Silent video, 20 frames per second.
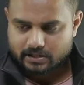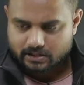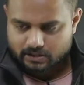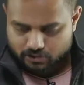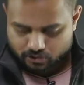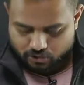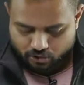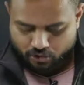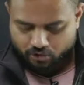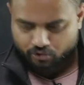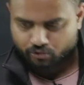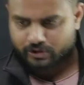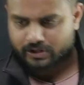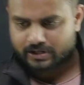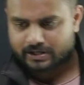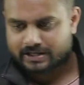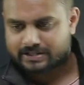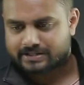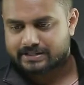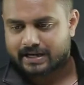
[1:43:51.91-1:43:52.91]
So unit
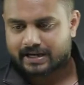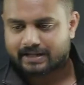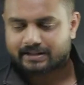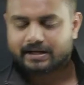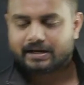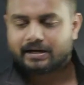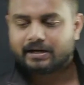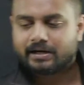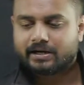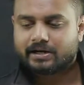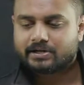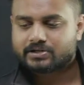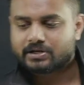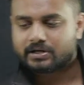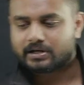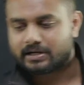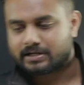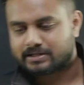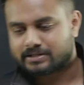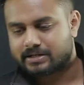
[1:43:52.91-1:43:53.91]
test and the integration
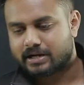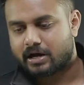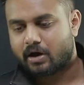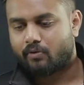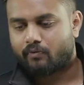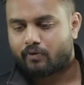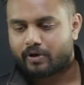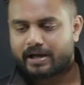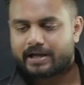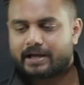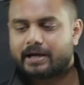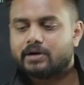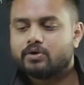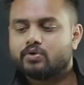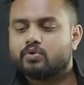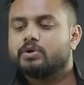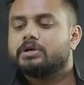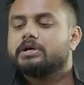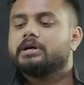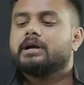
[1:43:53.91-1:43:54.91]
test. Now what I can
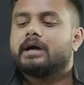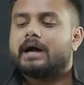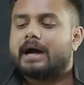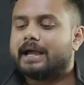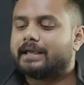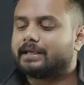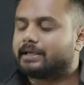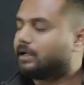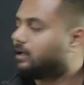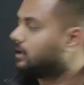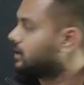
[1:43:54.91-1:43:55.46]
do here, I can